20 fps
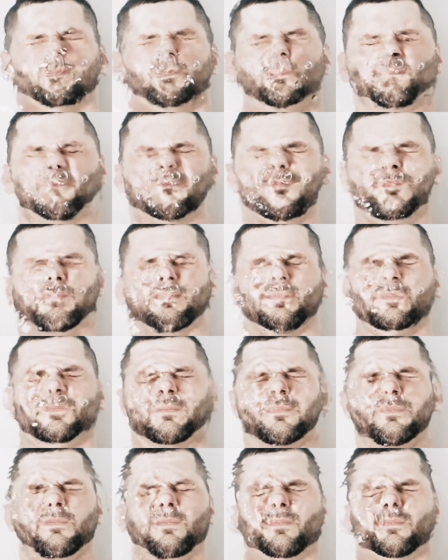We
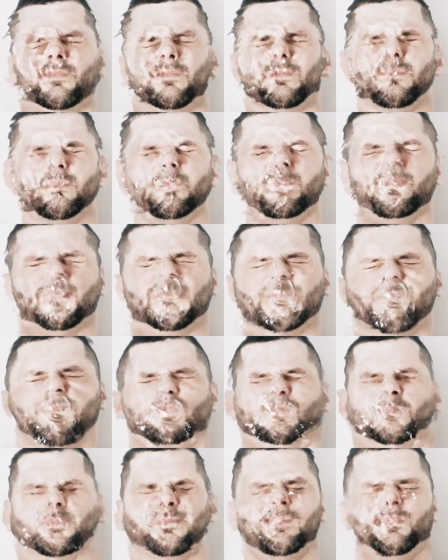relapsed together
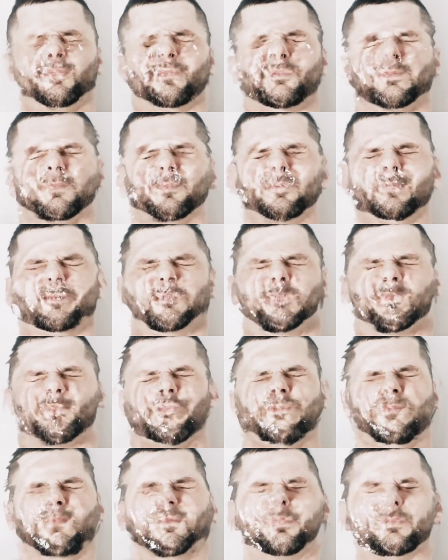eventually. She went to
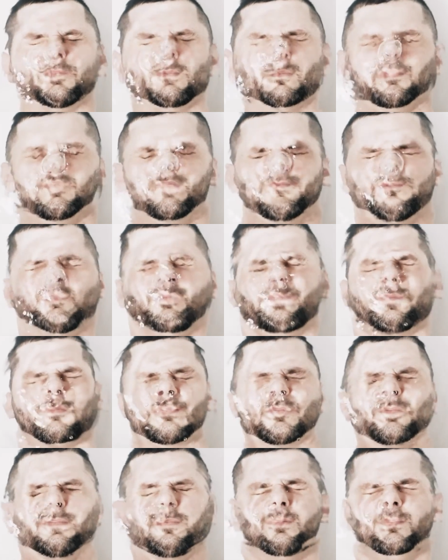jail and I
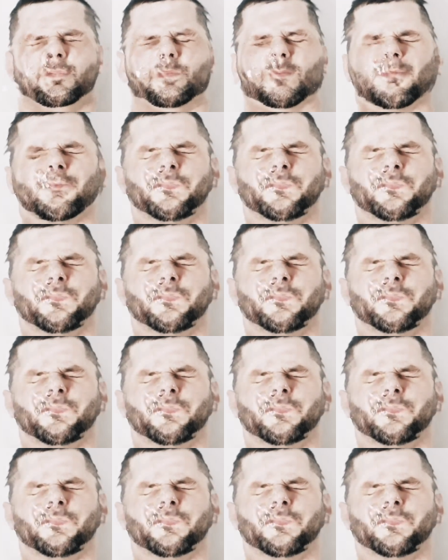rejoined the drug court